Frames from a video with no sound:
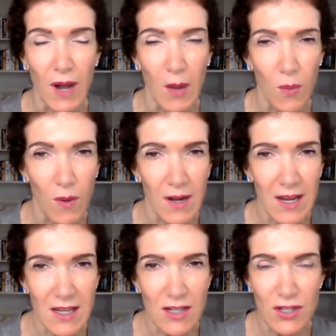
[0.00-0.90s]
what
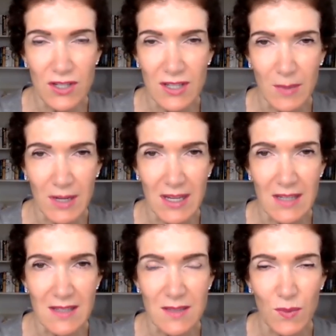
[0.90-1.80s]
age somebody
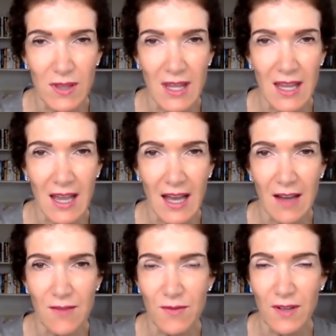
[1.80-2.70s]
is, when they
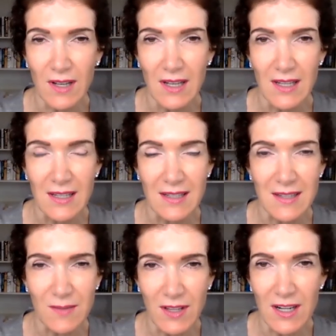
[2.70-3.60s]
have
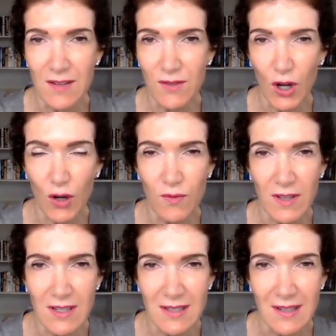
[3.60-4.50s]
definitive
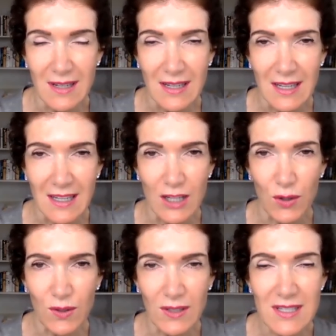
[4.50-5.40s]
COVID in the
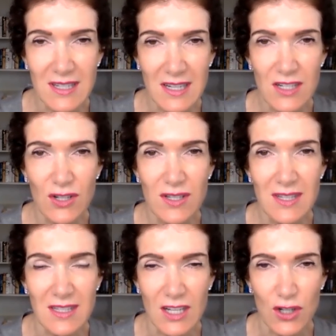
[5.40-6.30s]
early stages,
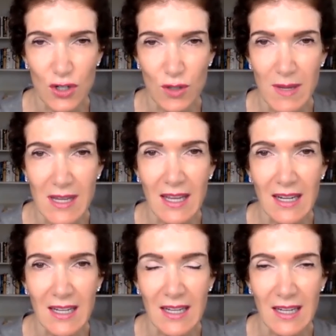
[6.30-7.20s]
that they should be
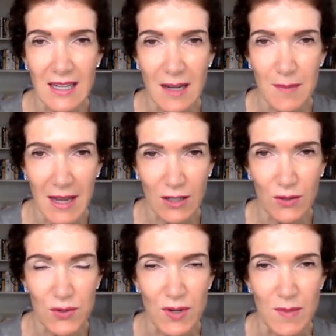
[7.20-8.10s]
getting a
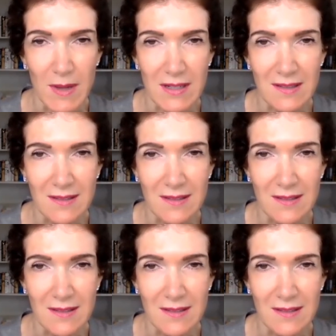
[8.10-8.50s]
medical treatment?